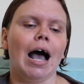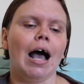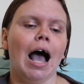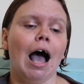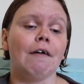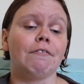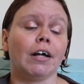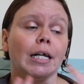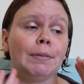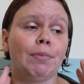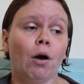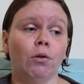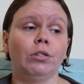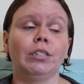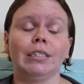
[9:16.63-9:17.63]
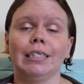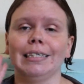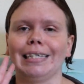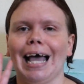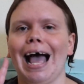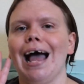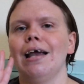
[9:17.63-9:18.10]
I finally posted
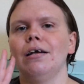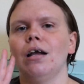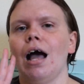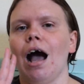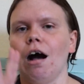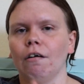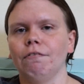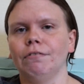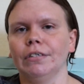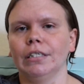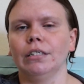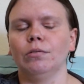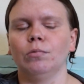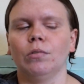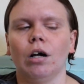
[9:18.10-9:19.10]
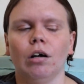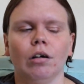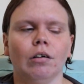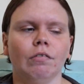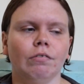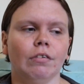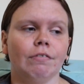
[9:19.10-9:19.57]
that outfit
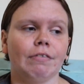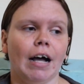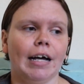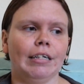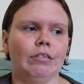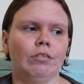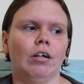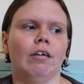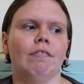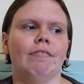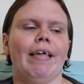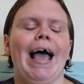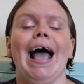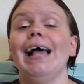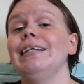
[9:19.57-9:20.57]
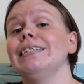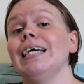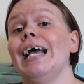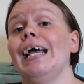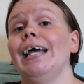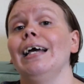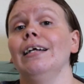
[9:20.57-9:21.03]
of the final of that,
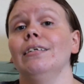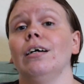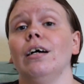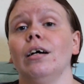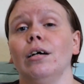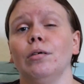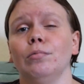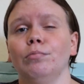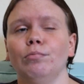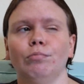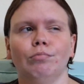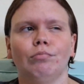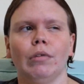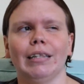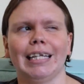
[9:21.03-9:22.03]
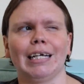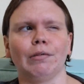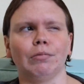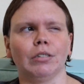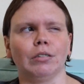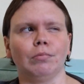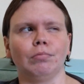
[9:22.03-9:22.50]
and I think it
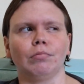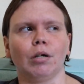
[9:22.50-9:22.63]
was I